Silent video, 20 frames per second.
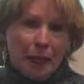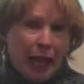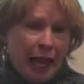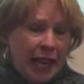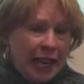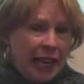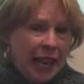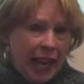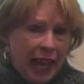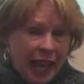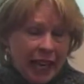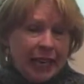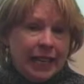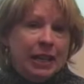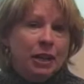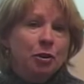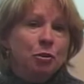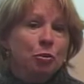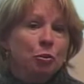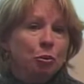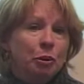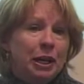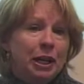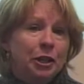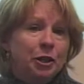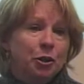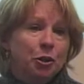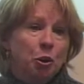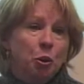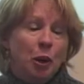and any
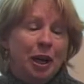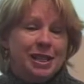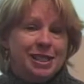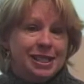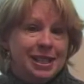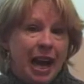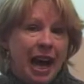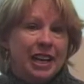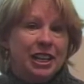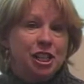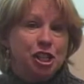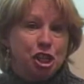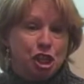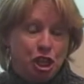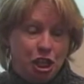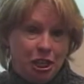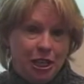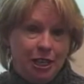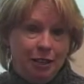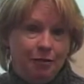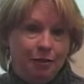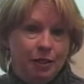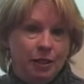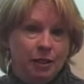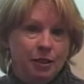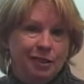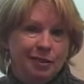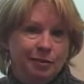reader who has not achieved